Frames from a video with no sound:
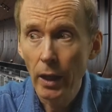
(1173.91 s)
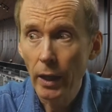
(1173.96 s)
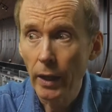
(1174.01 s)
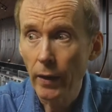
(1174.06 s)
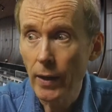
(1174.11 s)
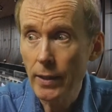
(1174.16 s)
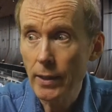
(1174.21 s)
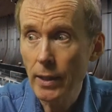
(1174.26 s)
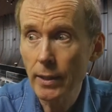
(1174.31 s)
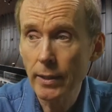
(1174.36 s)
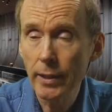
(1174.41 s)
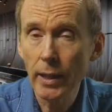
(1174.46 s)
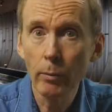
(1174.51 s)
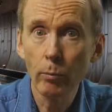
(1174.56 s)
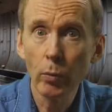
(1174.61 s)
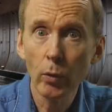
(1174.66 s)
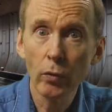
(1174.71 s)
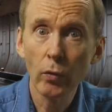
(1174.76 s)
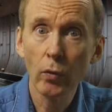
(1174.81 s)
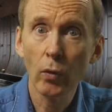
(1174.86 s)
Now, as I said
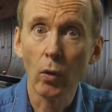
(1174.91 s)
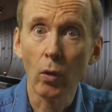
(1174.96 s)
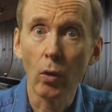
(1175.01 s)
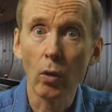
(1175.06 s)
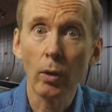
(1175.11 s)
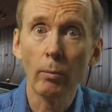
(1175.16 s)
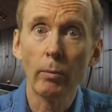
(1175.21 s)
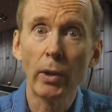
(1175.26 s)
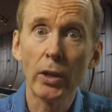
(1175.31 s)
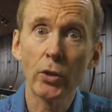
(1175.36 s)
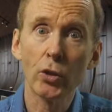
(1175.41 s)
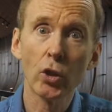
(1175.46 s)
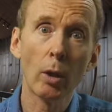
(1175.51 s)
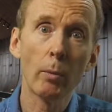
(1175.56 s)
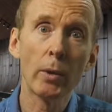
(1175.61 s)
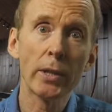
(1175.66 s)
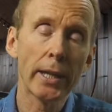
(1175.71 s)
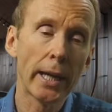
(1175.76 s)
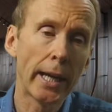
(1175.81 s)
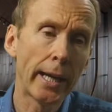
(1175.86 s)
before, my job
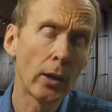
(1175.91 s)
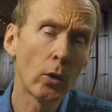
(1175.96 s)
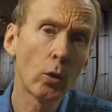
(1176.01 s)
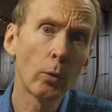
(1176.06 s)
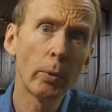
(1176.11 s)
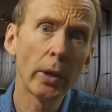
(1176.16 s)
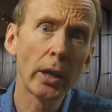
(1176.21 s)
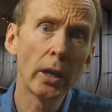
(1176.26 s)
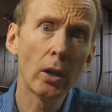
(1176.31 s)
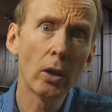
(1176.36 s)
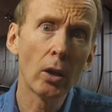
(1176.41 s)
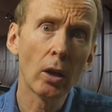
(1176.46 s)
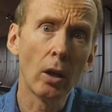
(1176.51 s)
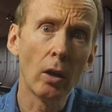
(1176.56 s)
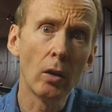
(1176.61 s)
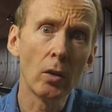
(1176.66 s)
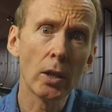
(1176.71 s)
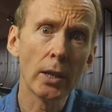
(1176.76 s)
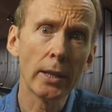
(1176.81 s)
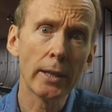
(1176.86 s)
as an NLP
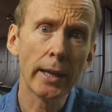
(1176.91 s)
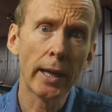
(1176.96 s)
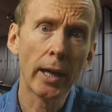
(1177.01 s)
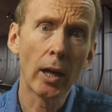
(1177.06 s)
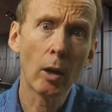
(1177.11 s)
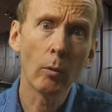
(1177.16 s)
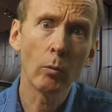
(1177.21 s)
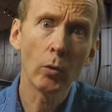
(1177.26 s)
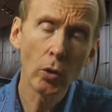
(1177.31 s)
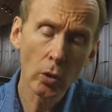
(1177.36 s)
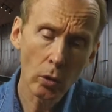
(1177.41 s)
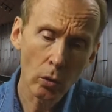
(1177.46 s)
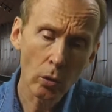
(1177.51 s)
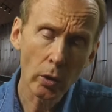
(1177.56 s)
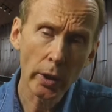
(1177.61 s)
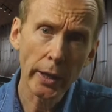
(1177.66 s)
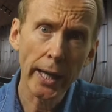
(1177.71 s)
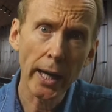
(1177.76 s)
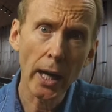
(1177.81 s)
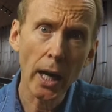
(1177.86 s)
coach is to help you
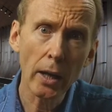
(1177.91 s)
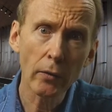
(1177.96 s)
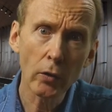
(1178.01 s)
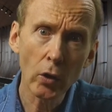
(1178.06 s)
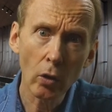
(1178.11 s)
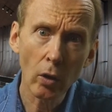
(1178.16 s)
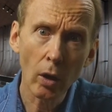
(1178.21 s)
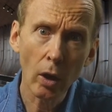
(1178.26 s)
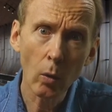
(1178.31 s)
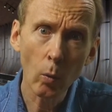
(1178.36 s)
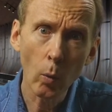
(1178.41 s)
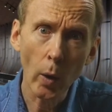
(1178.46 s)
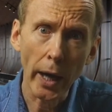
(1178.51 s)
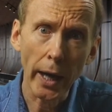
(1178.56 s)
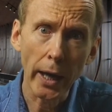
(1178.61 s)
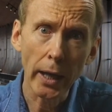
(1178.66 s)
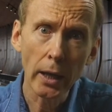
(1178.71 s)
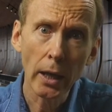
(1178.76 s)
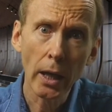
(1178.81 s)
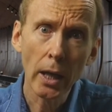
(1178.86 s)
to get out of your own
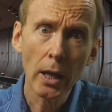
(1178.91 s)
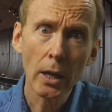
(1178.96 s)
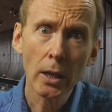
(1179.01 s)
way,